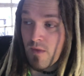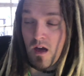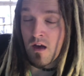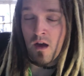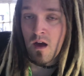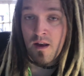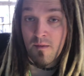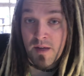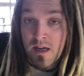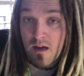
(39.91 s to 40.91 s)
an
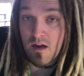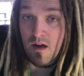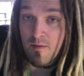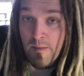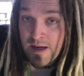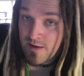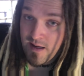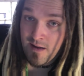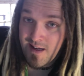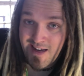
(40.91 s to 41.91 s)
update up a mountain
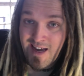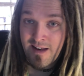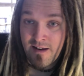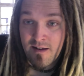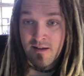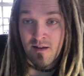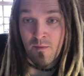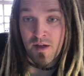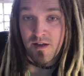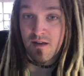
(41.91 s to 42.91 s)
in Canada somewhere,
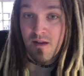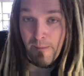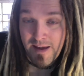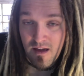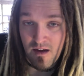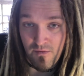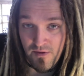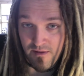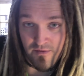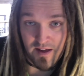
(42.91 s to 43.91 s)
just to make up for the
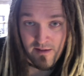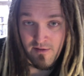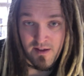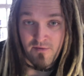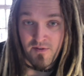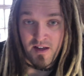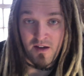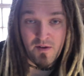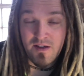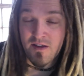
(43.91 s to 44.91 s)
fact that this video
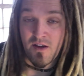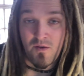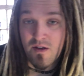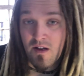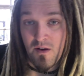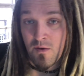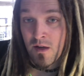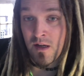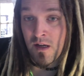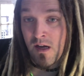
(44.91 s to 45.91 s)
is so slow.
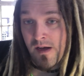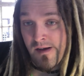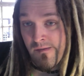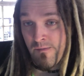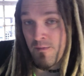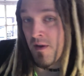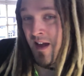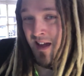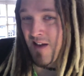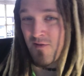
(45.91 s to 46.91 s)
But hey,
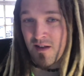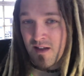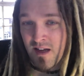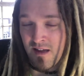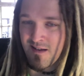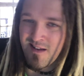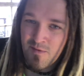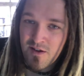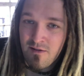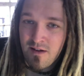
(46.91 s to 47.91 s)
have a good day, and I'm
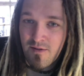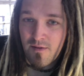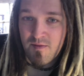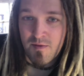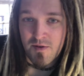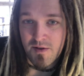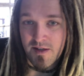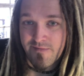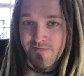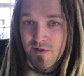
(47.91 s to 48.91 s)
sorry if I've spoiled it.
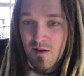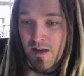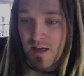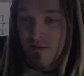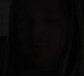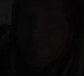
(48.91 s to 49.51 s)
God bless.